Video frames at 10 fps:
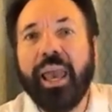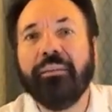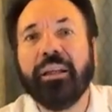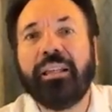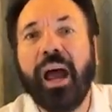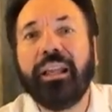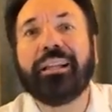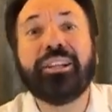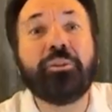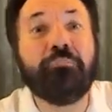in the
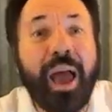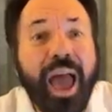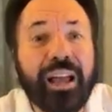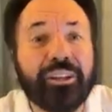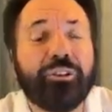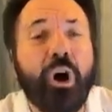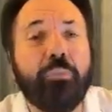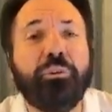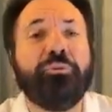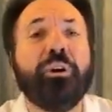dateless past,
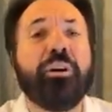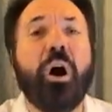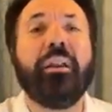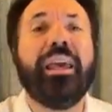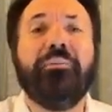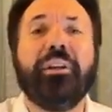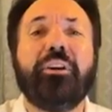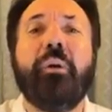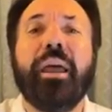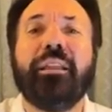long before God
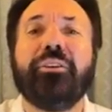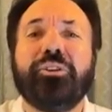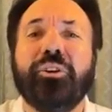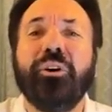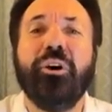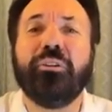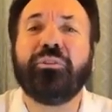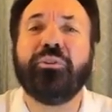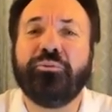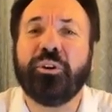even created this
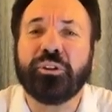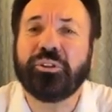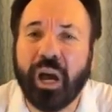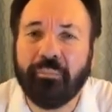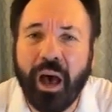earth the first time.